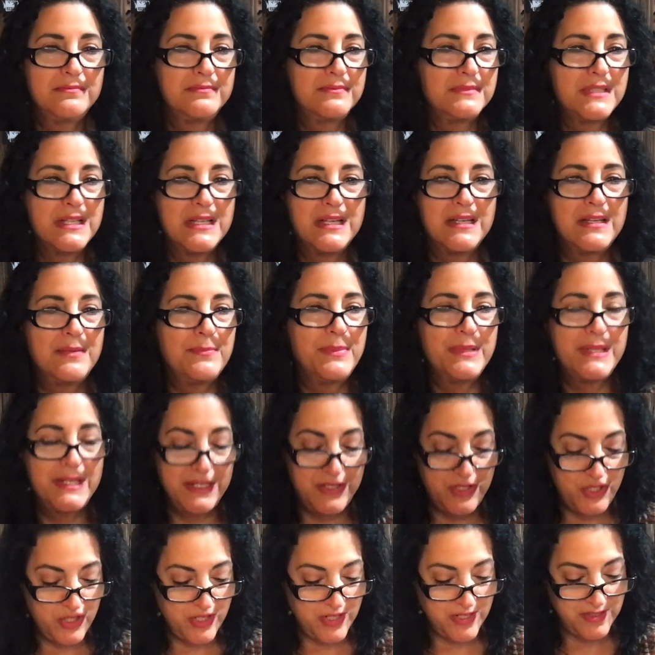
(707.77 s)
time, but
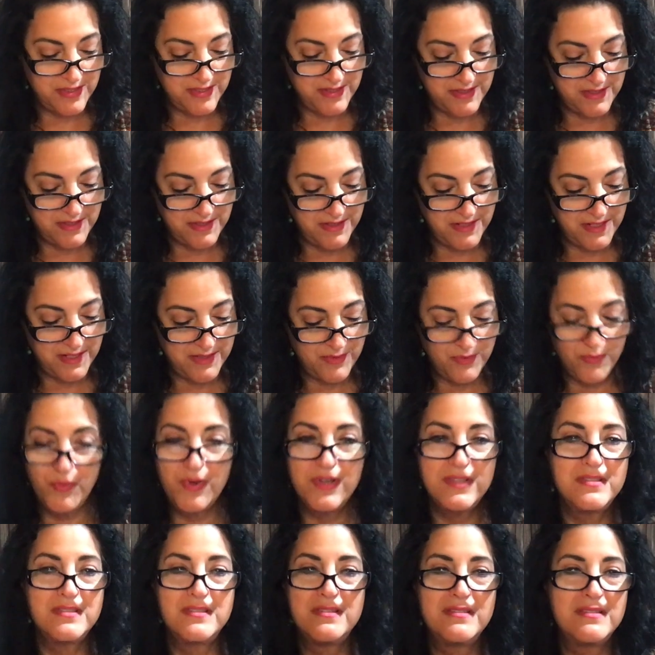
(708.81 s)
it
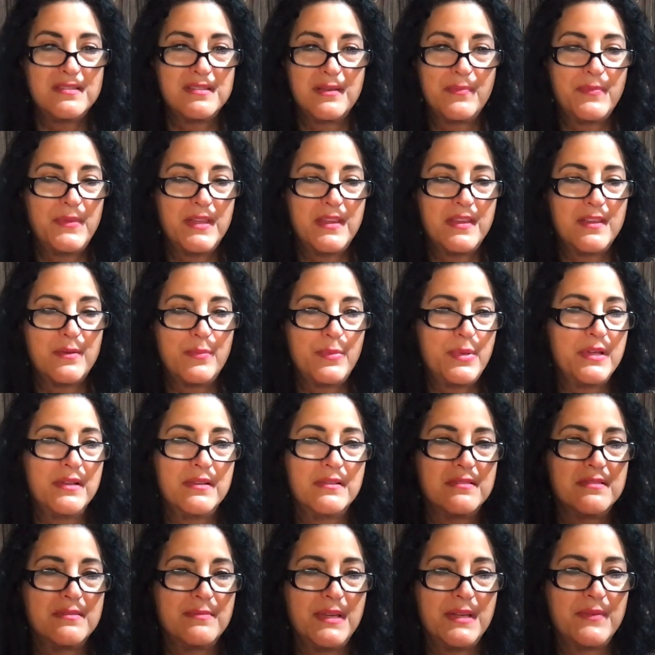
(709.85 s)
wasn't something that appealed
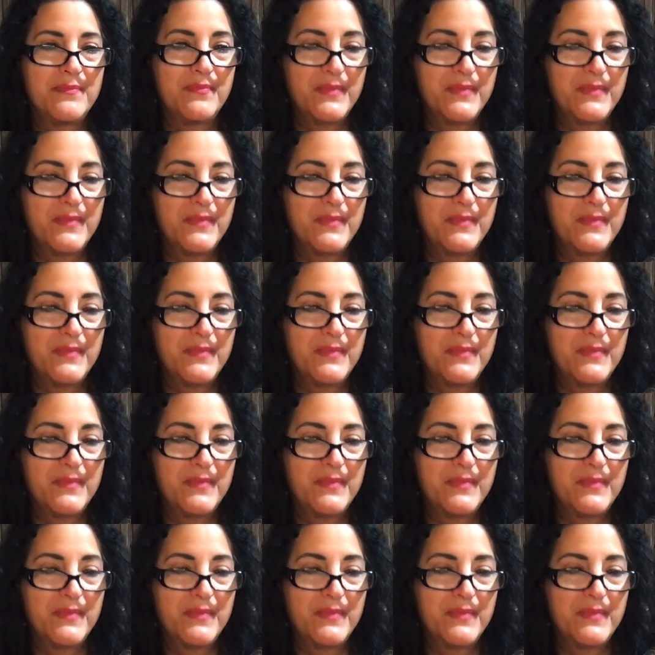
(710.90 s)
to me.